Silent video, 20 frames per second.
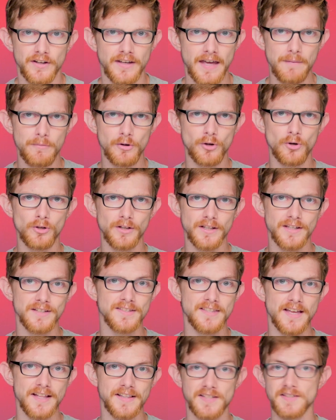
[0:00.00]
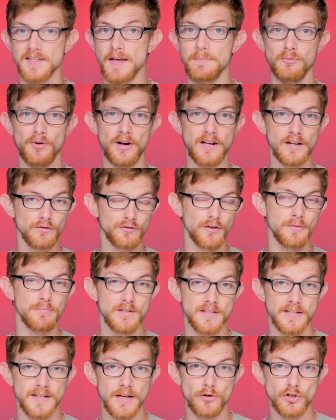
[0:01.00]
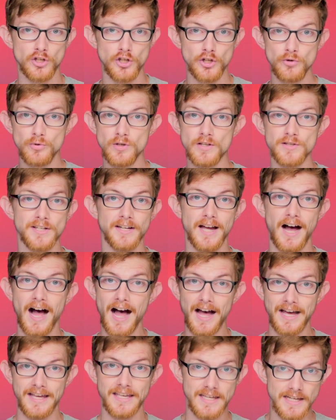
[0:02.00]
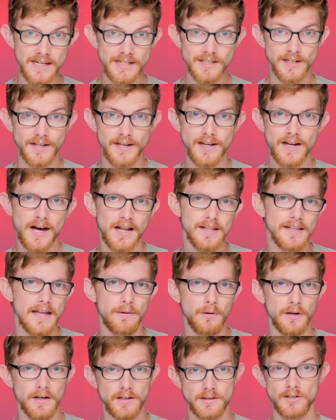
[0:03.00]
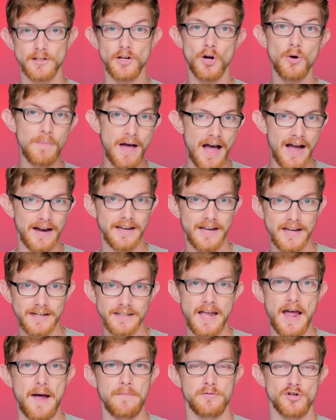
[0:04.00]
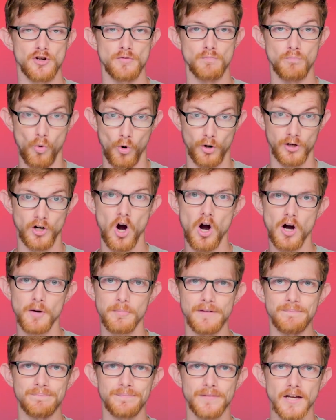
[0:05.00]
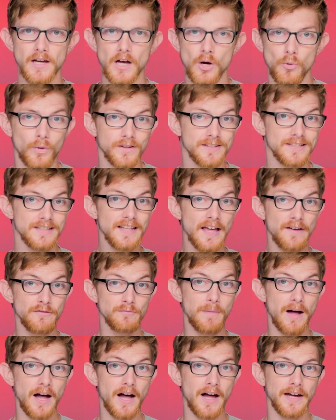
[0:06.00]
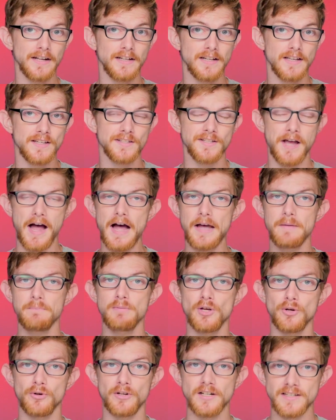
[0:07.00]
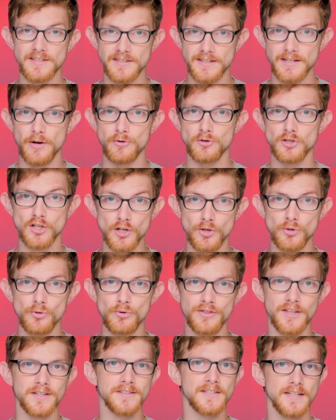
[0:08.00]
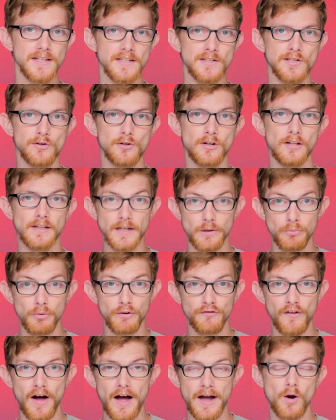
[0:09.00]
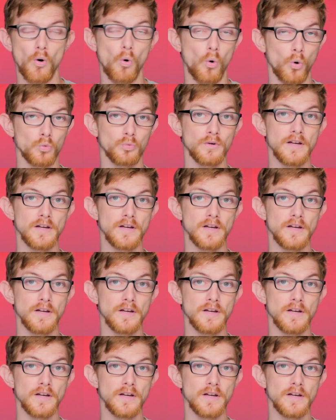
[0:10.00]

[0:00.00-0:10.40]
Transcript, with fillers: The chemical is then separated from the CO2 using high heat, allowing it to go back and capture more carbon. What's left behind is high purity CO2 that's easier to liquefy or